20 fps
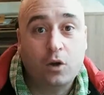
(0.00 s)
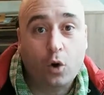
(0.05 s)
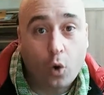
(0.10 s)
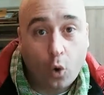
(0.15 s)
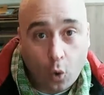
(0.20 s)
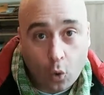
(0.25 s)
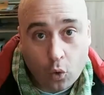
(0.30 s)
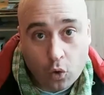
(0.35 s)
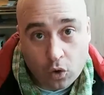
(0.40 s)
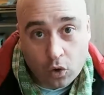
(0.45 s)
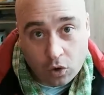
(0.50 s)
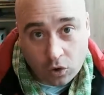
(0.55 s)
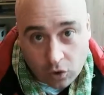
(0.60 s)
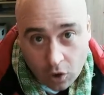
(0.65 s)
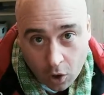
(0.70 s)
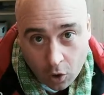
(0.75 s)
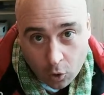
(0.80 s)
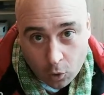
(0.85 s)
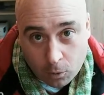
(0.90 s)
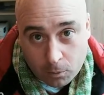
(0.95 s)
the whole
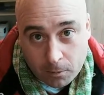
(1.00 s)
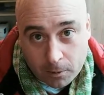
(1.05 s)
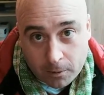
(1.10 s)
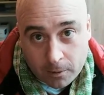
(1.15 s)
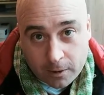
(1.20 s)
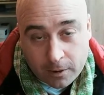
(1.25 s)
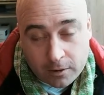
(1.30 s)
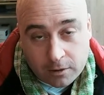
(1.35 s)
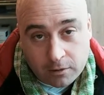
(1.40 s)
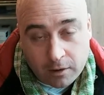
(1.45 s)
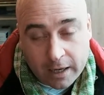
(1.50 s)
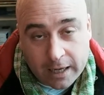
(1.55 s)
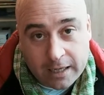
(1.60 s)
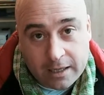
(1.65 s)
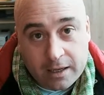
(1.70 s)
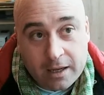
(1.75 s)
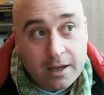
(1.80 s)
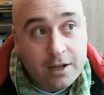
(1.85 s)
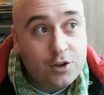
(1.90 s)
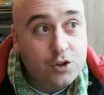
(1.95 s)
globe.
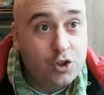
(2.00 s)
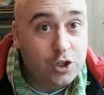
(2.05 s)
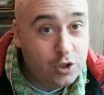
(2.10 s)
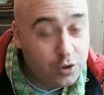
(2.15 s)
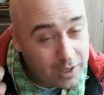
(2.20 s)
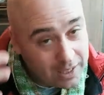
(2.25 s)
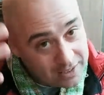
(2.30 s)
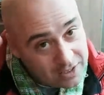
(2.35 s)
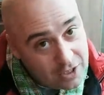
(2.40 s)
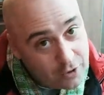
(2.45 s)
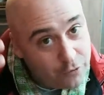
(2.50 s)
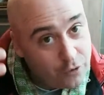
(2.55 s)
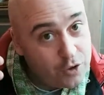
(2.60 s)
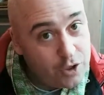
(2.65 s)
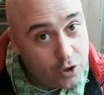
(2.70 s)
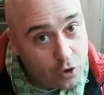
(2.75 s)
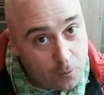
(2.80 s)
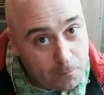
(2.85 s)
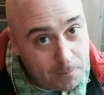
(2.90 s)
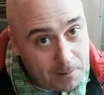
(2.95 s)
Right. So you get different
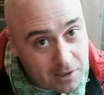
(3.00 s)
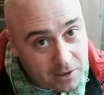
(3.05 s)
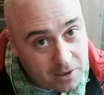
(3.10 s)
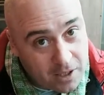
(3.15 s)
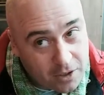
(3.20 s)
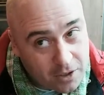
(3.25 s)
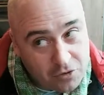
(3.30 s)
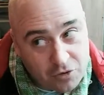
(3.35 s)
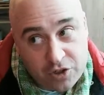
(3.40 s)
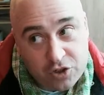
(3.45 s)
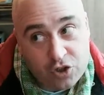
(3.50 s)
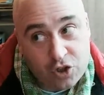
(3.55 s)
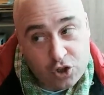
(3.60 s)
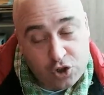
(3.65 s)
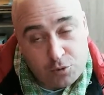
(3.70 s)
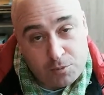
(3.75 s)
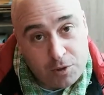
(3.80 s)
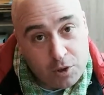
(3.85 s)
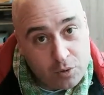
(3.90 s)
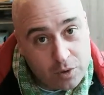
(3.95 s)
European countries
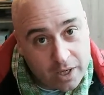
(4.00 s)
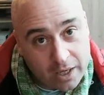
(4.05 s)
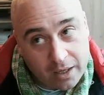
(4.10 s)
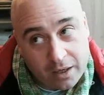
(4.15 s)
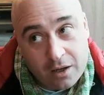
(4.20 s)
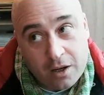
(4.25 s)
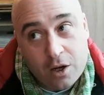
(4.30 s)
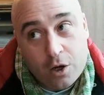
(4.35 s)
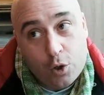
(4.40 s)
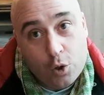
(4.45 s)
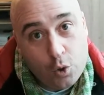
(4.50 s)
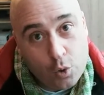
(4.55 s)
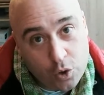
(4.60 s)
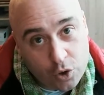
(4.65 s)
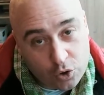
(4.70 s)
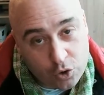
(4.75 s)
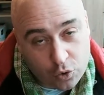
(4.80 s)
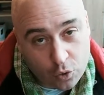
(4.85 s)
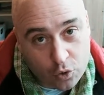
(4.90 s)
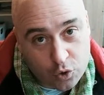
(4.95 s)
disputing who
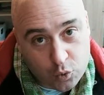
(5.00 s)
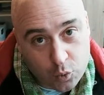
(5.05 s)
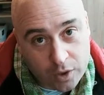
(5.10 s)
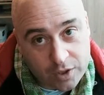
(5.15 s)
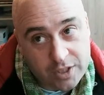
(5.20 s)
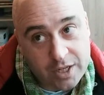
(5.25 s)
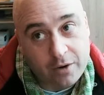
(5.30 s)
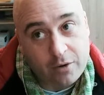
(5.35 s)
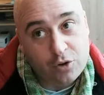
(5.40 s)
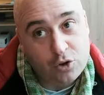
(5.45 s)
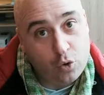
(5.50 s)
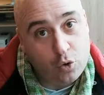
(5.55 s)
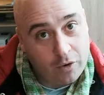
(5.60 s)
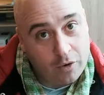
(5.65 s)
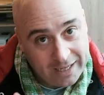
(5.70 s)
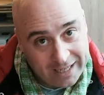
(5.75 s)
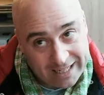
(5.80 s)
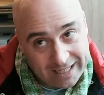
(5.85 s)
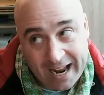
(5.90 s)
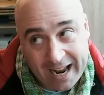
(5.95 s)
controls what
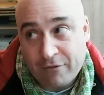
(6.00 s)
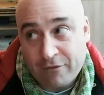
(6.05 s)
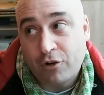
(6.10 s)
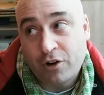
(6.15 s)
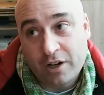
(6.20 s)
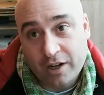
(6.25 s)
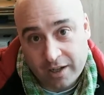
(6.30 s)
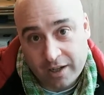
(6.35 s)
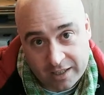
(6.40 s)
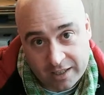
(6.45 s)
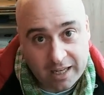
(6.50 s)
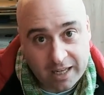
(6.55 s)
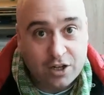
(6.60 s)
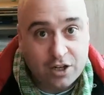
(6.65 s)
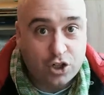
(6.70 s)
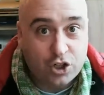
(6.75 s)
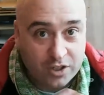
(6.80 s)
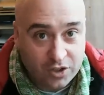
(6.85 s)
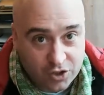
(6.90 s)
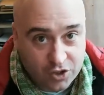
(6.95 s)
territory in Africa, in
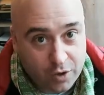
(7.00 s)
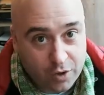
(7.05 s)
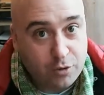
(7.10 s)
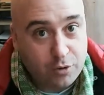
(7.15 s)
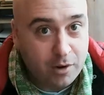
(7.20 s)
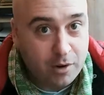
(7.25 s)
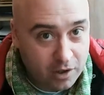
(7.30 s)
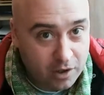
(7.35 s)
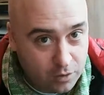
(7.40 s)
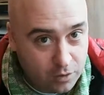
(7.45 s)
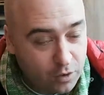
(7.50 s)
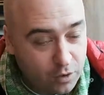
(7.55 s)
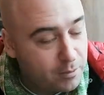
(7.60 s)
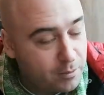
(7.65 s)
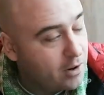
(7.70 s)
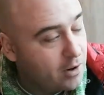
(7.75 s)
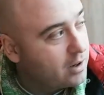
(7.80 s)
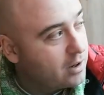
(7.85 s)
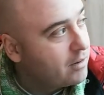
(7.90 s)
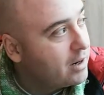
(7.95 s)
Asia, in South America, North
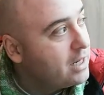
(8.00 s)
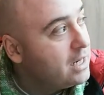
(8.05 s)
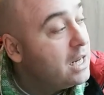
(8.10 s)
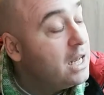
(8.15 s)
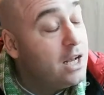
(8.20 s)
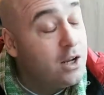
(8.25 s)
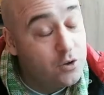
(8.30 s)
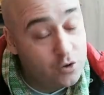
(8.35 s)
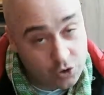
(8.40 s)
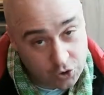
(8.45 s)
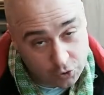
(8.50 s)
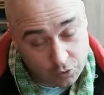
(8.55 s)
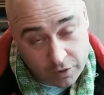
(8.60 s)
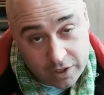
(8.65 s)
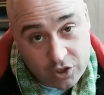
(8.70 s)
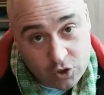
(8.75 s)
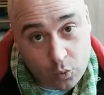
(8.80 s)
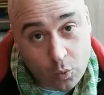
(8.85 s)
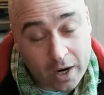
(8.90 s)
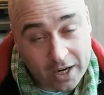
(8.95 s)
America, right? So there's a
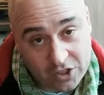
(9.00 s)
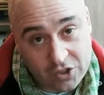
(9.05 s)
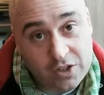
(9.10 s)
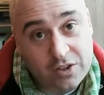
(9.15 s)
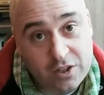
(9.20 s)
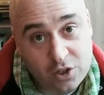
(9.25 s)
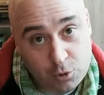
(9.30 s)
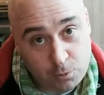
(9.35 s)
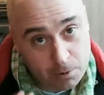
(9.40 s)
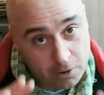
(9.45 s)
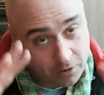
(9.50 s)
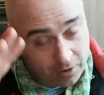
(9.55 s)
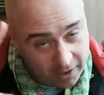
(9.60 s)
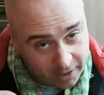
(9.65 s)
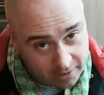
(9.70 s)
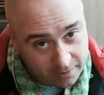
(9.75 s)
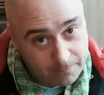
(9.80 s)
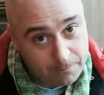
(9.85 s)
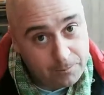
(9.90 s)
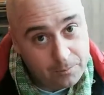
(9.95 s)
reason why it's in this
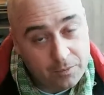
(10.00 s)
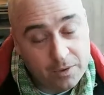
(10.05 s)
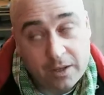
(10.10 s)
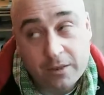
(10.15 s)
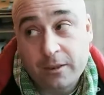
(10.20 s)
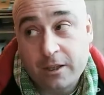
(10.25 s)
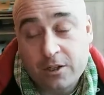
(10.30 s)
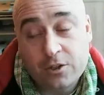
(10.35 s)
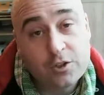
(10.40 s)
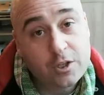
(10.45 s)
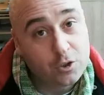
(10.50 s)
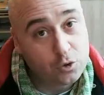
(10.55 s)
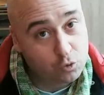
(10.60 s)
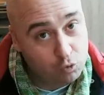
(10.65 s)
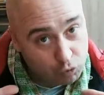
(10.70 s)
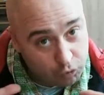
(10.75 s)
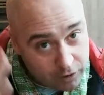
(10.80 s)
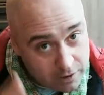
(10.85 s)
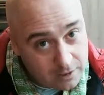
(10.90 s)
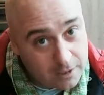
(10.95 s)
period that these things
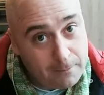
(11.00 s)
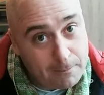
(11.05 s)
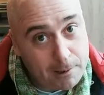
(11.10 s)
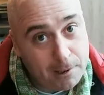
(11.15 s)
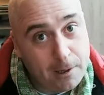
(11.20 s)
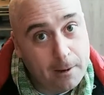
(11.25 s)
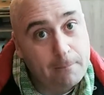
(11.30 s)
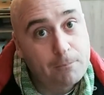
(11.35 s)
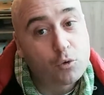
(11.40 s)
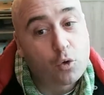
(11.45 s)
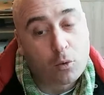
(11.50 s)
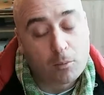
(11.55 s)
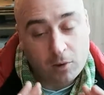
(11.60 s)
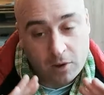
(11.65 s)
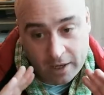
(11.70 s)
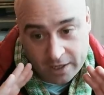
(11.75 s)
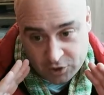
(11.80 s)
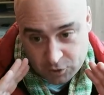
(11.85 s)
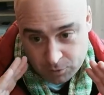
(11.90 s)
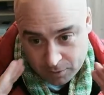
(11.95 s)
really become
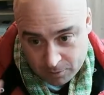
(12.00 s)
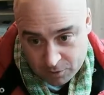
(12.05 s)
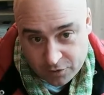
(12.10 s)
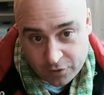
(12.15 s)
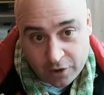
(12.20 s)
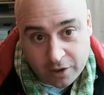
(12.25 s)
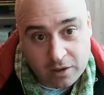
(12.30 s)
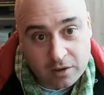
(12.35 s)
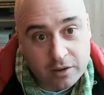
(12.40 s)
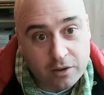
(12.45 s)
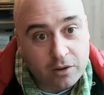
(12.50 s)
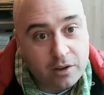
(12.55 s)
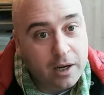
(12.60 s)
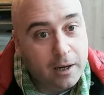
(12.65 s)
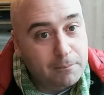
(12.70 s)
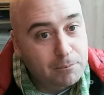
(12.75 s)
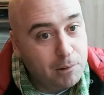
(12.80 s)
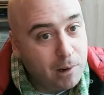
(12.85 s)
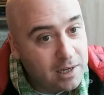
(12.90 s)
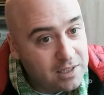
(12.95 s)
normalized. It was a very clear
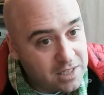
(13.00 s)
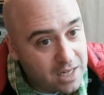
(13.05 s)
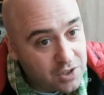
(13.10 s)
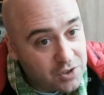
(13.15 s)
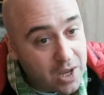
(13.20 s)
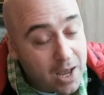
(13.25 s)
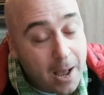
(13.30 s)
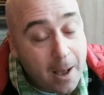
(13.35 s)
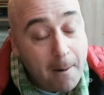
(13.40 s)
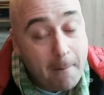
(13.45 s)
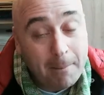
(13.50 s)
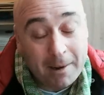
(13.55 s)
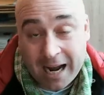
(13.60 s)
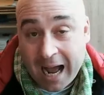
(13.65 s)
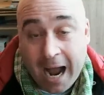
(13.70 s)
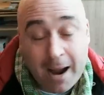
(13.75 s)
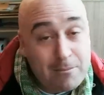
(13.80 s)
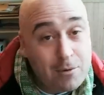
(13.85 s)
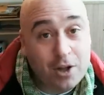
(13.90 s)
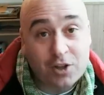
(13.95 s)
cut process. But
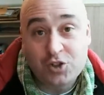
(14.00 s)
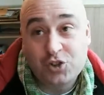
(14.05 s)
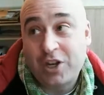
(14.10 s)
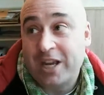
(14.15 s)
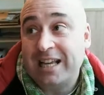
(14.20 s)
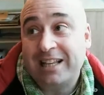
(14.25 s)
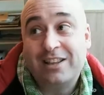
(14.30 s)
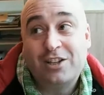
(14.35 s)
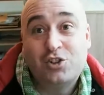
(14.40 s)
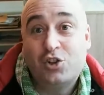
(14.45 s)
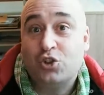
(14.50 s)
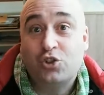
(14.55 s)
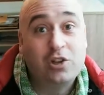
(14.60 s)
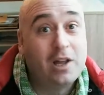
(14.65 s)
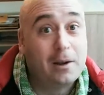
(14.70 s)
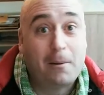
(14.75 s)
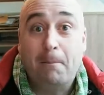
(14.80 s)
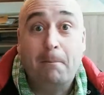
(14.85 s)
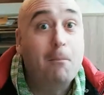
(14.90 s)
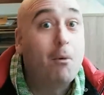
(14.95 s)
I'm not saying this is
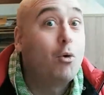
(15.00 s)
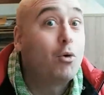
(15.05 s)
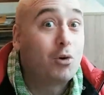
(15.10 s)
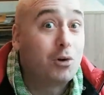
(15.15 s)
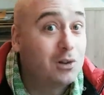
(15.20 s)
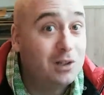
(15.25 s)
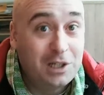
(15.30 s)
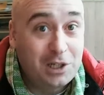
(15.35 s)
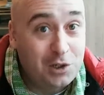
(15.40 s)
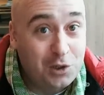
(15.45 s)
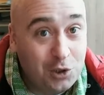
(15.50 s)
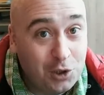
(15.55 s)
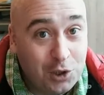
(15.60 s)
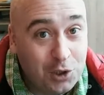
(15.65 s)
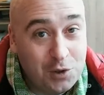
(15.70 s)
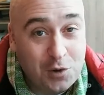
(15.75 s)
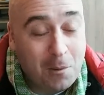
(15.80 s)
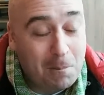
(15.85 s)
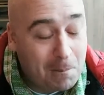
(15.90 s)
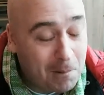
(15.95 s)
like morally
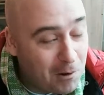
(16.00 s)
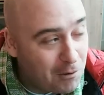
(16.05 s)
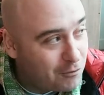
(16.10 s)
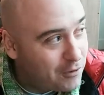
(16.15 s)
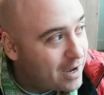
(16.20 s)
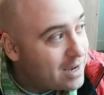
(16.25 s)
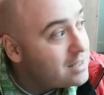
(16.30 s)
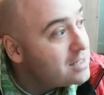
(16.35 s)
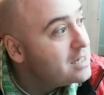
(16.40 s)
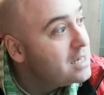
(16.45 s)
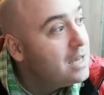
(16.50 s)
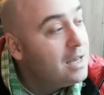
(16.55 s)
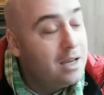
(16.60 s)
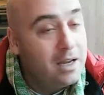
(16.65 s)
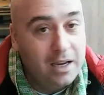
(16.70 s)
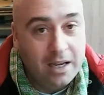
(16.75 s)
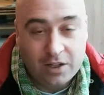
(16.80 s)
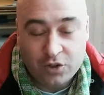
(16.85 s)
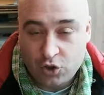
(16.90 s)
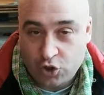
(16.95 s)
good or perfect.
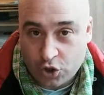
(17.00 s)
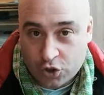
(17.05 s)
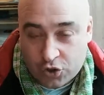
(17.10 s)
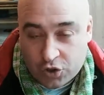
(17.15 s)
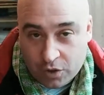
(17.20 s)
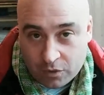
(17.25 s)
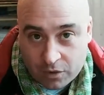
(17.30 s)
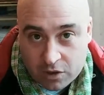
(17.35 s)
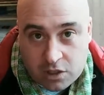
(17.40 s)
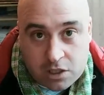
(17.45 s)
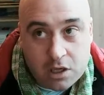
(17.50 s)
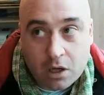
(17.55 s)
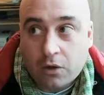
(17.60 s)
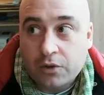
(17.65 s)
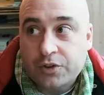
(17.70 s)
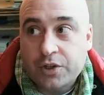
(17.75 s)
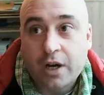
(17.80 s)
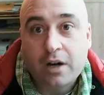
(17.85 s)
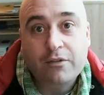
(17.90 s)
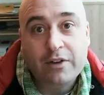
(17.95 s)
It's just the
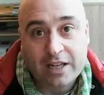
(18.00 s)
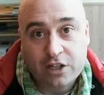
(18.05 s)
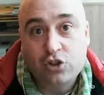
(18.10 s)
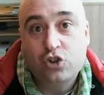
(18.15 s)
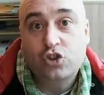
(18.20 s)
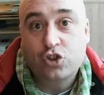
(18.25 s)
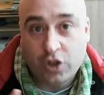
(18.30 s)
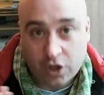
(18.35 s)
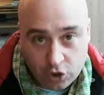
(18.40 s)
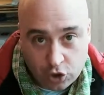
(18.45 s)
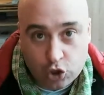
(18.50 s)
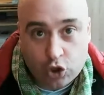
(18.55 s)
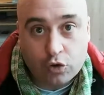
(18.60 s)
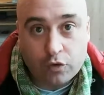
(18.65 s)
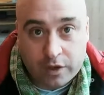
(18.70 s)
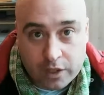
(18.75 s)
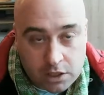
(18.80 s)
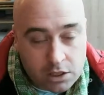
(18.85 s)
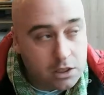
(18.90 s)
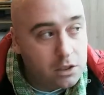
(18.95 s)
result of a
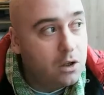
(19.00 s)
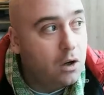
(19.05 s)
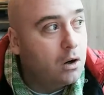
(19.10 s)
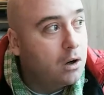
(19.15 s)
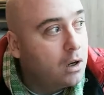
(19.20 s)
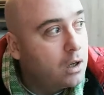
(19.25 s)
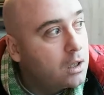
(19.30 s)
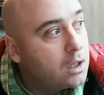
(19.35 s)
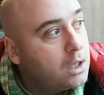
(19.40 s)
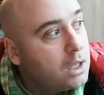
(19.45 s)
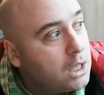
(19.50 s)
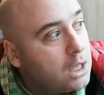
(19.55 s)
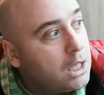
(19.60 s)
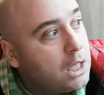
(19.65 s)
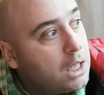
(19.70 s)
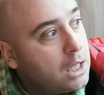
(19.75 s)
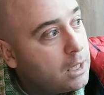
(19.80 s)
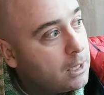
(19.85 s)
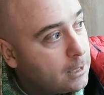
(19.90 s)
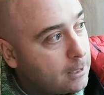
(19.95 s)
centuries long
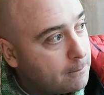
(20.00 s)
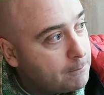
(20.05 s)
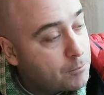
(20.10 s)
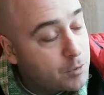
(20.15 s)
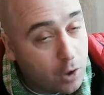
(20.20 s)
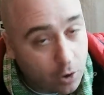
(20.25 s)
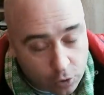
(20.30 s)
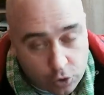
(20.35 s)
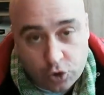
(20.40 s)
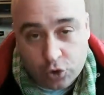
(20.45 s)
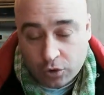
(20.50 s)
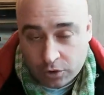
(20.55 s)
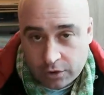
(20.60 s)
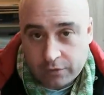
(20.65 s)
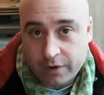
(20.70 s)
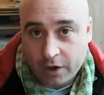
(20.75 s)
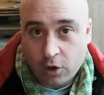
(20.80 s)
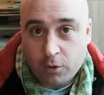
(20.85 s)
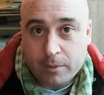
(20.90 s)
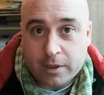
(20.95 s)
um, cultural
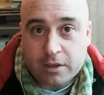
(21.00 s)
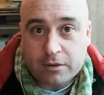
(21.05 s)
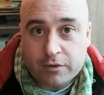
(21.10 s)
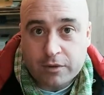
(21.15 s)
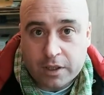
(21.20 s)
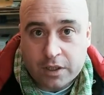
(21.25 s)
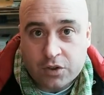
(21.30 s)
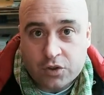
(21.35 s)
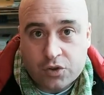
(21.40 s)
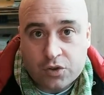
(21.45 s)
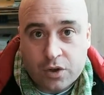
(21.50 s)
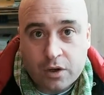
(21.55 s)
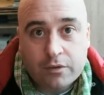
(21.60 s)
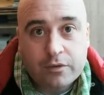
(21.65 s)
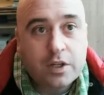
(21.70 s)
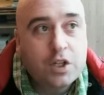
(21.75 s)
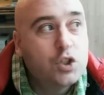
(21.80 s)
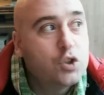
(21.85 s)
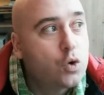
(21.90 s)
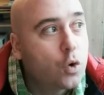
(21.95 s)
development of these of
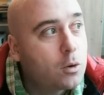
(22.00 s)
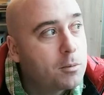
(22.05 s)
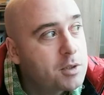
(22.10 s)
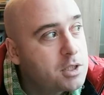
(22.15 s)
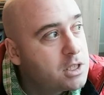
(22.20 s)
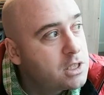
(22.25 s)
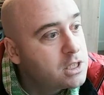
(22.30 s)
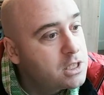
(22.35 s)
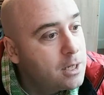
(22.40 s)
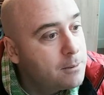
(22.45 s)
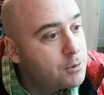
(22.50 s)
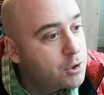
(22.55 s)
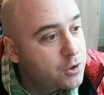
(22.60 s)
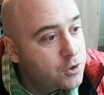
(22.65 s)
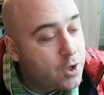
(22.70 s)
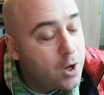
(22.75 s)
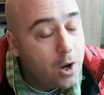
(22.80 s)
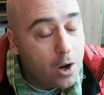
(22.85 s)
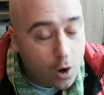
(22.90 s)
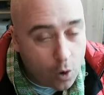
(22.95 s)
these norms and
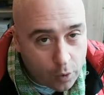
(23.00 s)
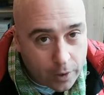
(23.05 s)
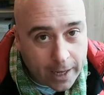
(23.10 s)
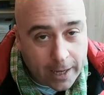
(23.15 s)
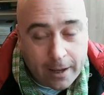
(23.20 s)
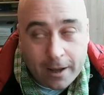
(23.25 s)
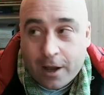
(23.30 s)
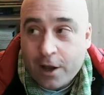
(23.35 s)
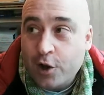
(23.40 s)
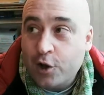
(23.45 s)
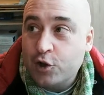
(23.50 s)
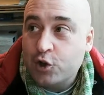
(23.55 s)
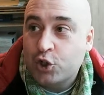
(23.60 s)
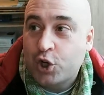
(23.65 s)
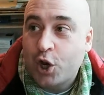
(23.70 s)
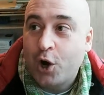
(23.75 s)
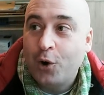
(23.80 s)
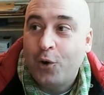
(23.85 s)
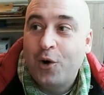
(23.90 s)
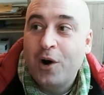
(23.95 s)
assumptions. Okay,
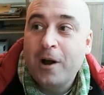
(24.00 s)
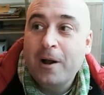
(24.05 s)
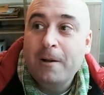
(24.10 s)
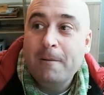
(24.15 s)
so